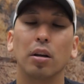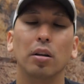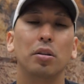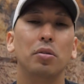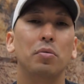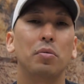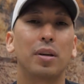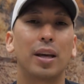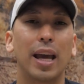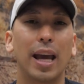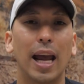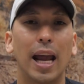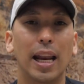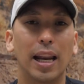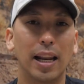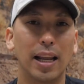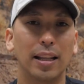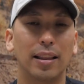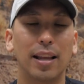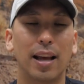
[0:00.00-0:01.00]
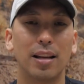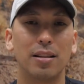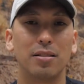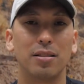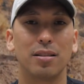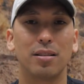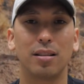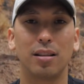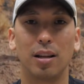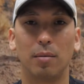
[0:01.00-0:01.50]
You can't let that
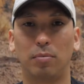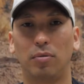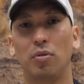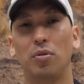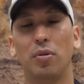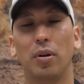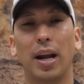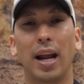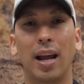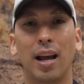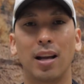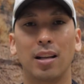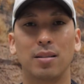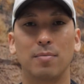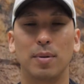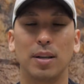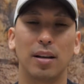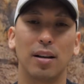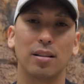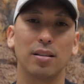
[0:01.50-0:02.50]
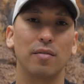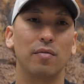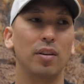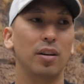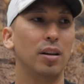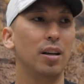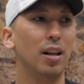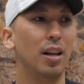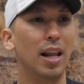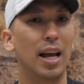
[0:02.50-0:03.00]
just slip through your hands because of a
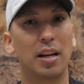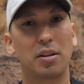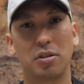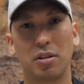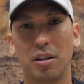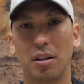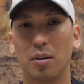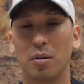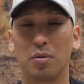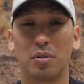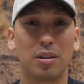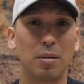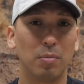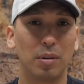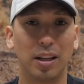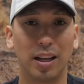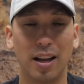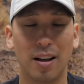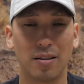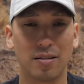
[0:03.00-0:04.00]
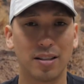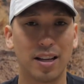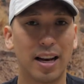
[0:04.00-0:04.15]
collection or something else